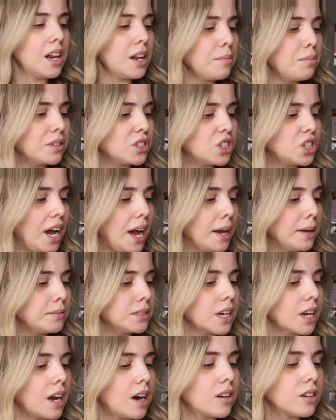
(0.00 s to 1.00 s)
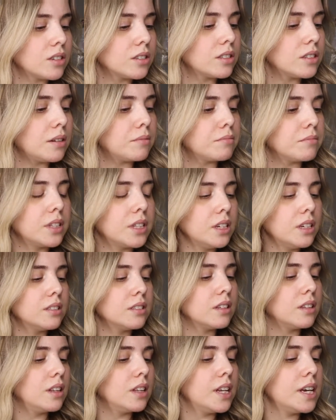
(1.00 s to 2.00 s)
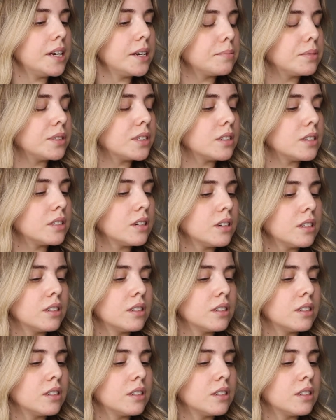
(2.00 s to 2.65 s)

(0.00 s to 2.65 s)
need to put chapstick on or something. These lips,